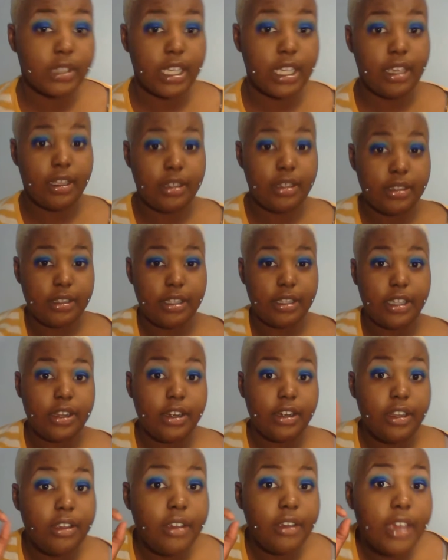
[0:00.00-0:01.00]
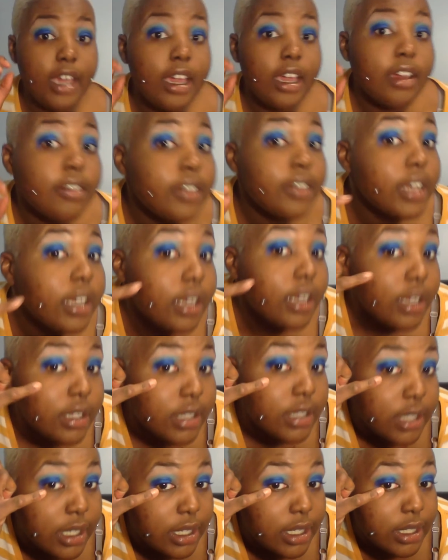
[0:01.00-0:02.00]
And there you have it.
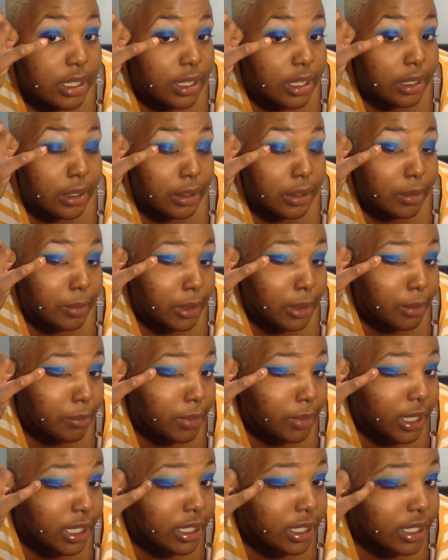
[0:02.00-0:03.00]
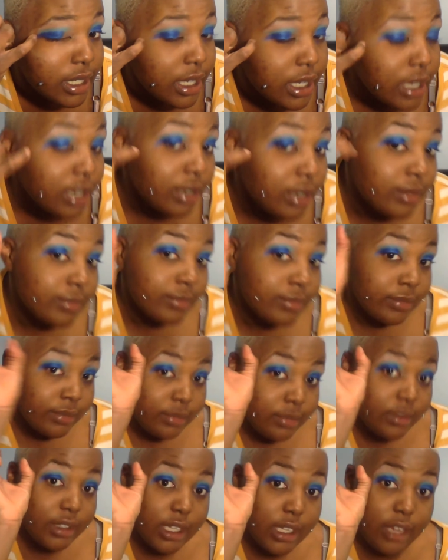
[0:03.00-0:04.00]
See, it's a little bit messy.
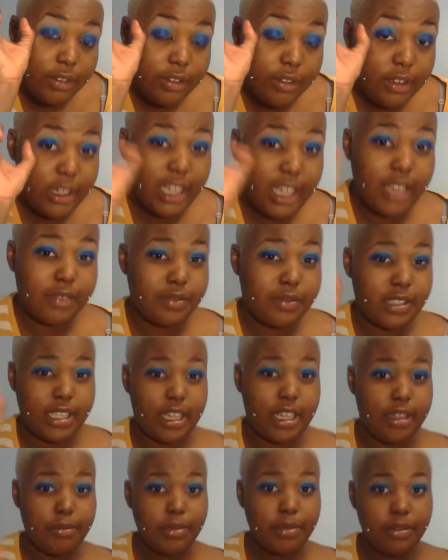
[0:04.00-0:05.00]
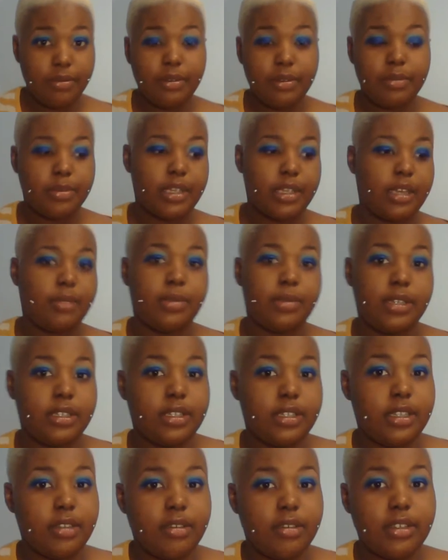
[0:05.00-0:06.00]
If you have tape, you wouldn't be able to
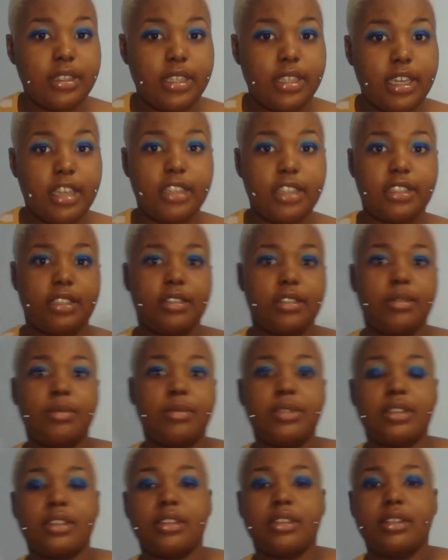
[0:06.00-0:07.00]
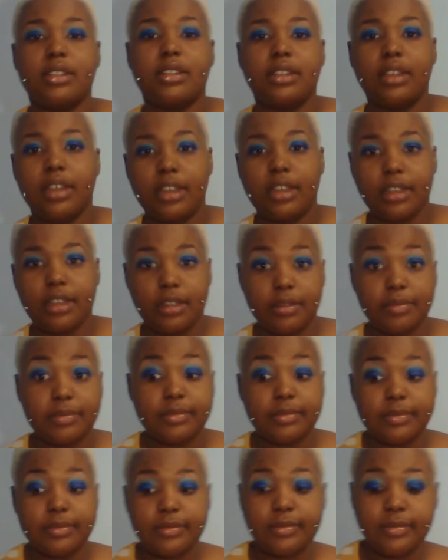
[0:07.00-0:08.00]
deal with that. So I'm just
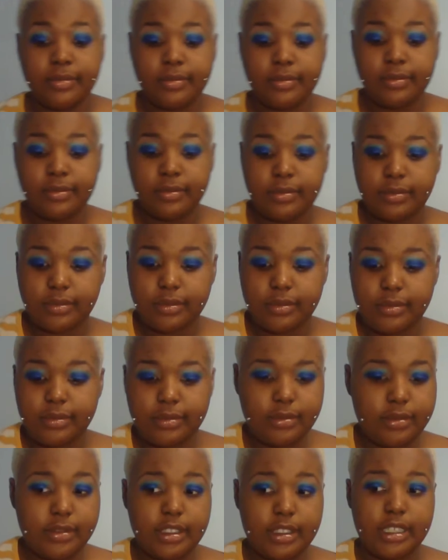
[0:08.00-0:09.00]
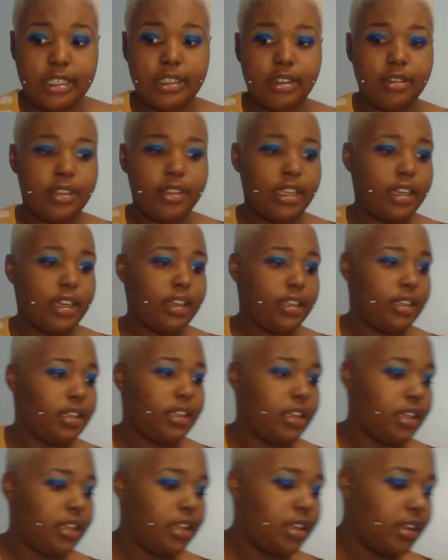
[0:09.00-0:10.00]
gonna go in
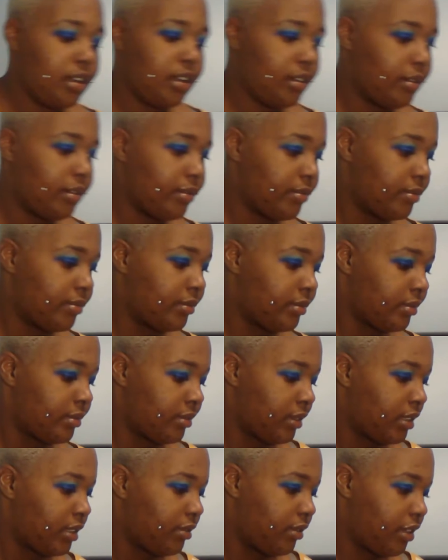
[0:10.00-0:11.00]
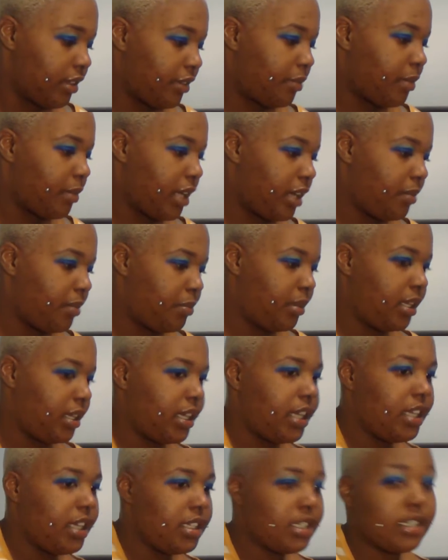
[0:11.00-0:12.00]
again with my
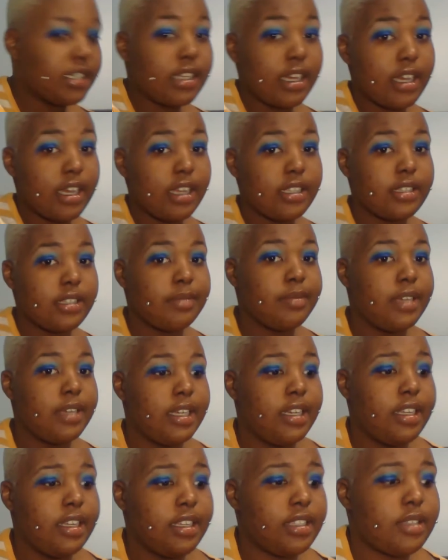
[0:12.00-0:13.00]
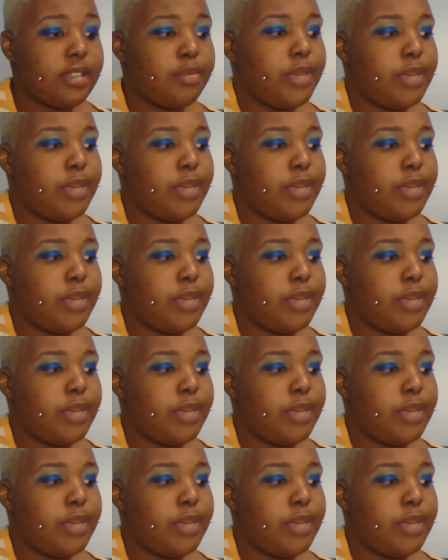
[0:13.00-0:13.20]
BH Cosmetics